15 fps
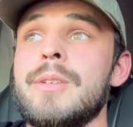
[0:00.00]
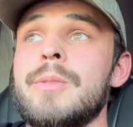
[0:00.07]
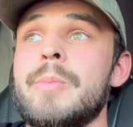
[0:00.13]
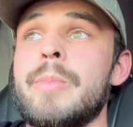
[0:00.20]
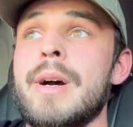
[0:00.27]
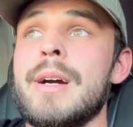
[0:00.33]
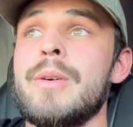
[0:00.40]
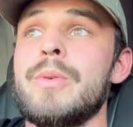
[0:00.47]

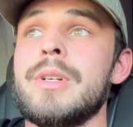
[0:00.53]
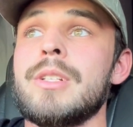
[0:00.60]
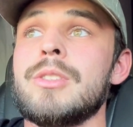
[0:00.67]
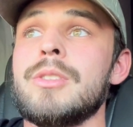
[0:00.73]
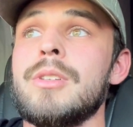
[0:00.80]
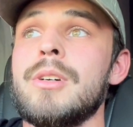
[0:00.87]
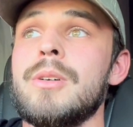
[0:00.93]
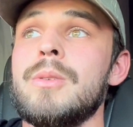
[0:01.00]
Buy when
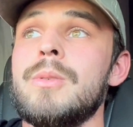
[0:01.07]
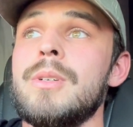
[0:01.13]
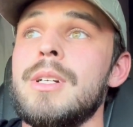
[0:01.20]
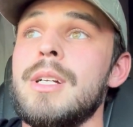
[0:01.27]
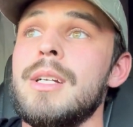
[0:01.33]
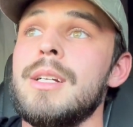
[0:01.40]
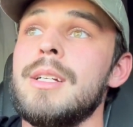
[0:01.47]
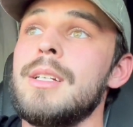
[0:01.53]
it's low.
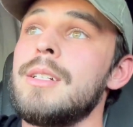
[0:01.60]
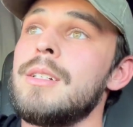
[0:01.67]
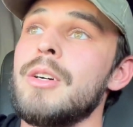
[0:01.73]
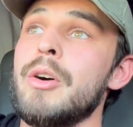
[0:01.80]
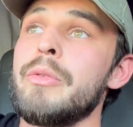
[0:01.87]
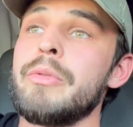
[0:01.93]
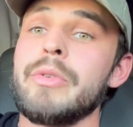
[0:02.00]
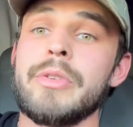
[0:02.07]

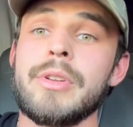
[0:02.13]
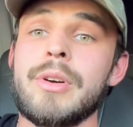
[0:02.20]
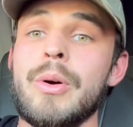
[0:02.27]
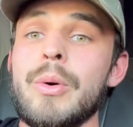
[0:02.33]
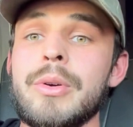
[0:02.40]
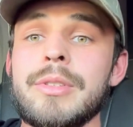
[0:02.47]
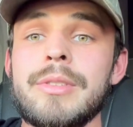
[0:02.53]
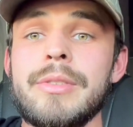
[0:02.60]
Over the
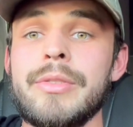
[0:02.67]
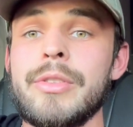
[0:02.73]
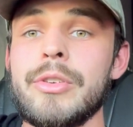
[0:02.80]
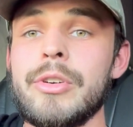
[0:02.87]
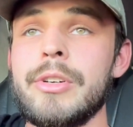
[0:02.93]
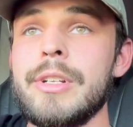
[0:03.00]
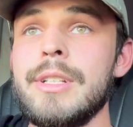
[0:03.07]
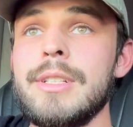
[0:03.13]
course of
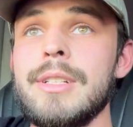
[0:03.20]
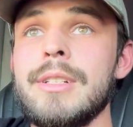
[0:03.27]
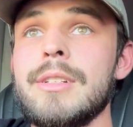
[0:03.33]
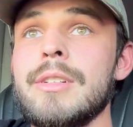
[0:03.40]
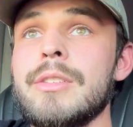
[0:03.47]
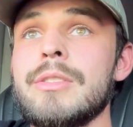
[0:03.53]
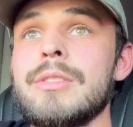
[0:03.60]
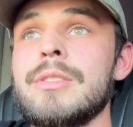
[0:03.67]
30
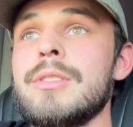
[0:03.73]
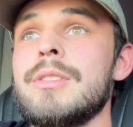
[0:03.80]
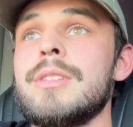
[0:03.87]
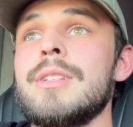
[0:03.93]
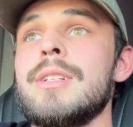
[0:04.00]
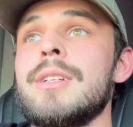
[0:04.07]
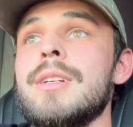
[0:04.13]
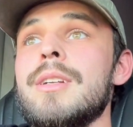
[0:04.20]
years,
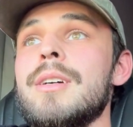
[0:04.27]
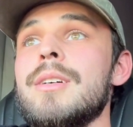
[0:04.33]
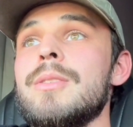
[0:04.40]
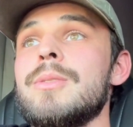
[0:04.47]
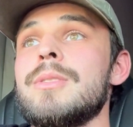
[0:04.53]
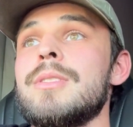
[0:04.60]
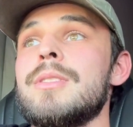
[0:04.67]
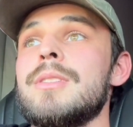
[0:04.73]

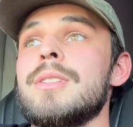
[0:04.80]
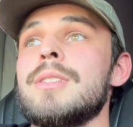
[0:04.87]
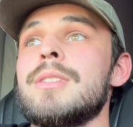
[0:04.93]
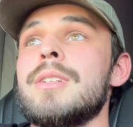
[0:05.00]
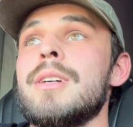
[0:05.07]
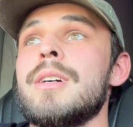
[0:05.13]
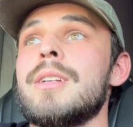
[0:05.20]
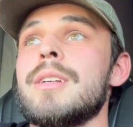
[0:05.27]
it's
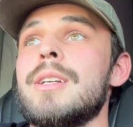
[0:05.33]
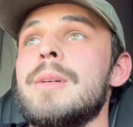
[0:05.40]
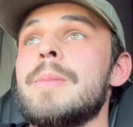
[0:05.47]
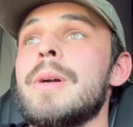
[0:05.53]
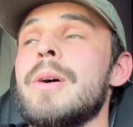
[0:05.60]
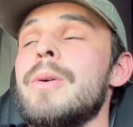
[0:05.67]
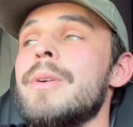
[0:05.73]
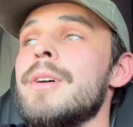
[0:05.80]
gonna keep
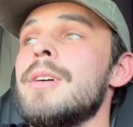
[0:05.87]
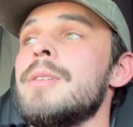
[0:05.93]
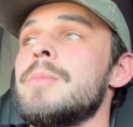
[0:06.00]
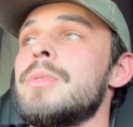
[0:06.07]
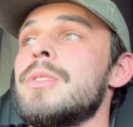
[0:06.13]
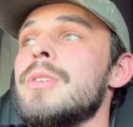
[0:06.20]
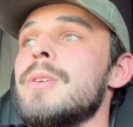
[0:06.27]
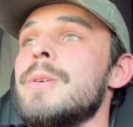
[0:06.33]
going up.
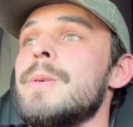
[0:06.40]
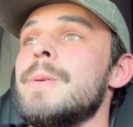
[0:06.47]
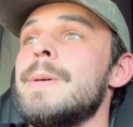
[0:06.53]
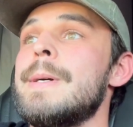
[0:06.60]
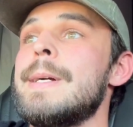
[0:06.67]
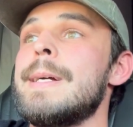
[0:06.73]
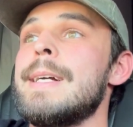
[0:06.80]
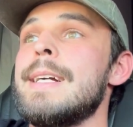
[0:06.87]
So
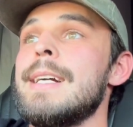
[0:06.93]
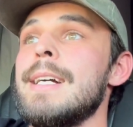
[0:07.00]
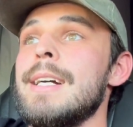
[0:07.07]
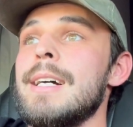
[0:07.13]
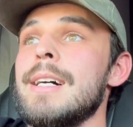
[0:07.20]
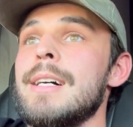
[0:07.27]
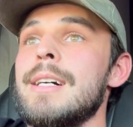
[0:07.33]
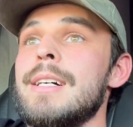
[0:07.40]

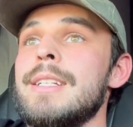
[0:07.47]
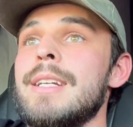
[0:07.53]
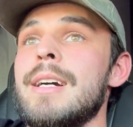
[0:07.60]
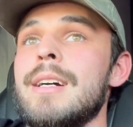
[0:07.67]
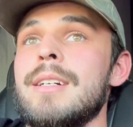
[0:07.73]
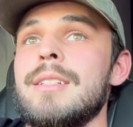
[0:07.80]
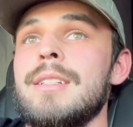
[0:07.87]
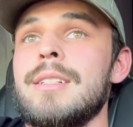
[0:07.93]

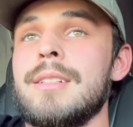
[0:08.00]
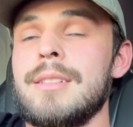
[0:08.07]
that's